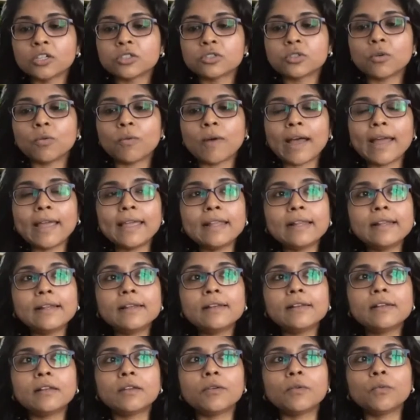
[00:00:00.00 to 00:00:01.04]
So
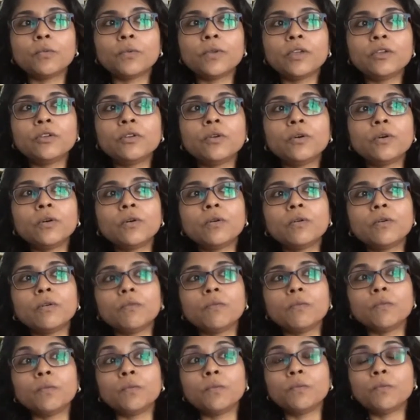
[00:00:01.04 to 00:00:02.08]
while, you
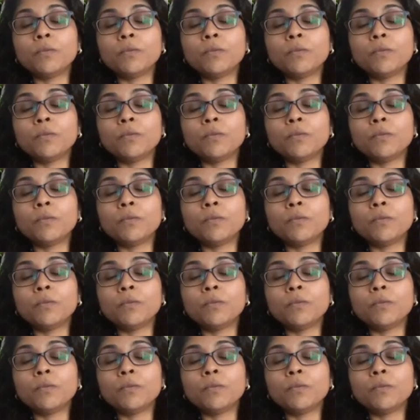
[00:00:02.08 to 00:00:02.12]
know,